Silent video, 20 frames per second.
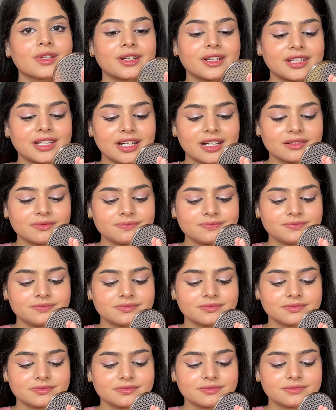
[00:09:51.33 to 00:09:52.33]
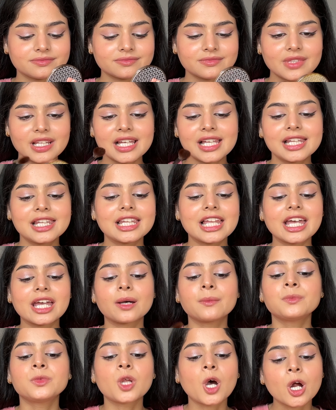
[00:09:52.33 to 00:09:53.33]
Yeah. Like
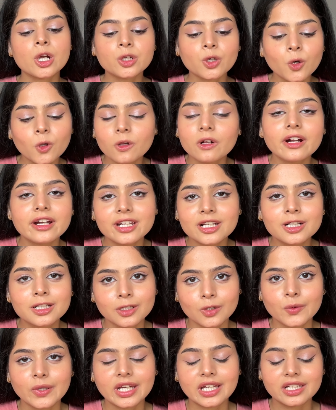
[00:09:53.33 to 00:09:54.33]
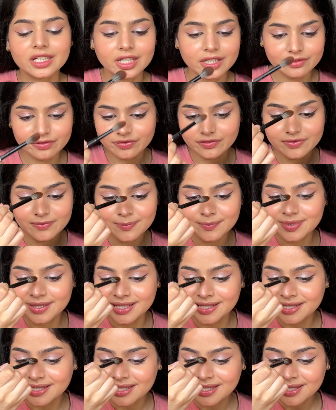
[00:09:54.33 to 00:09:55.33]
I'm not already glowing enough,
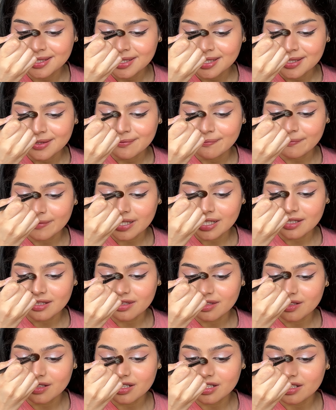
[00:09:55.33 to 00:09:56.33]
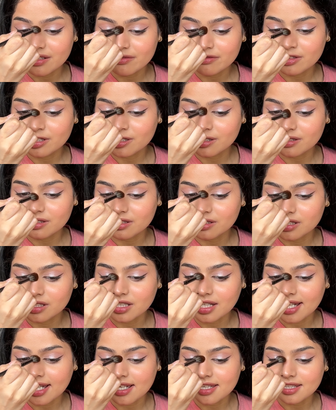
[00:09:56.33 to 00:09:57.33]
but I love
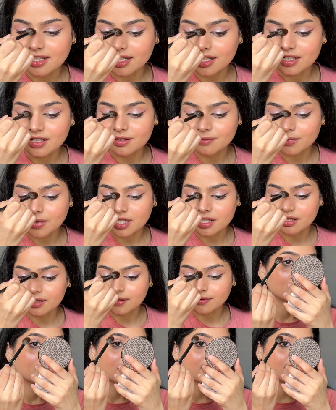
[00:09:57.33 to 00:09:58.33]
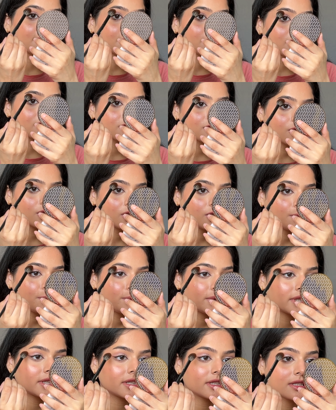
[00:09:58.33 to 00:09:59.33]
highlighting my. I'm also gonna
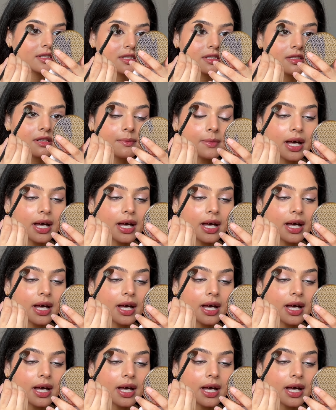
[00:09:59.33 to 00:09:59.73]
put some